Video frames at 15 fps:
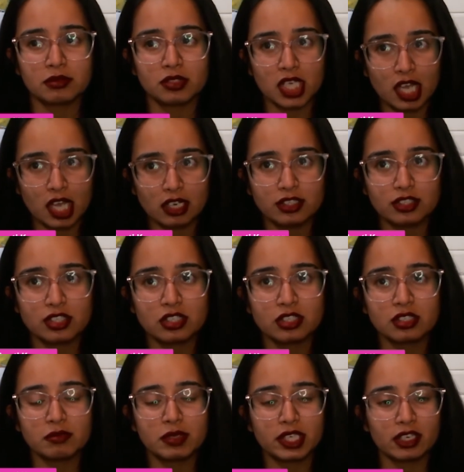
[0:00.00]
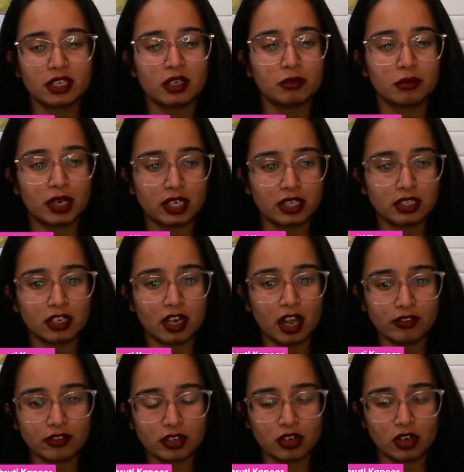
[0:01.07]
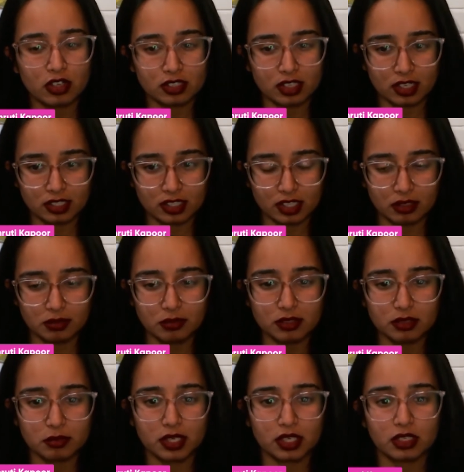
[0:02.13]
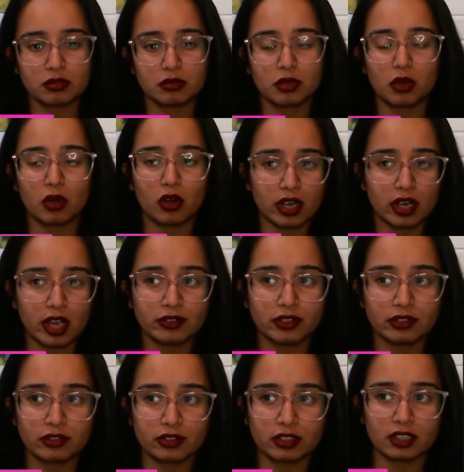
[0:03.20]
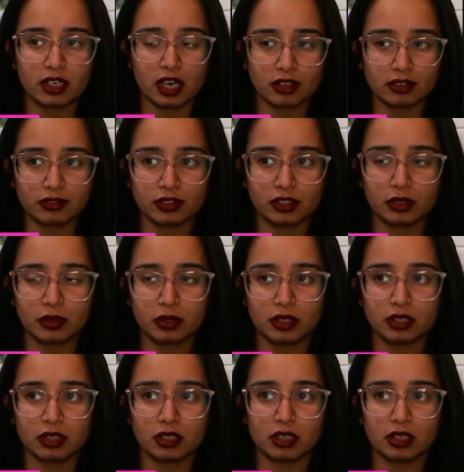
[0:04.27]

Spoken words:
challenges making a one graph across our teams because we all have different GraphQL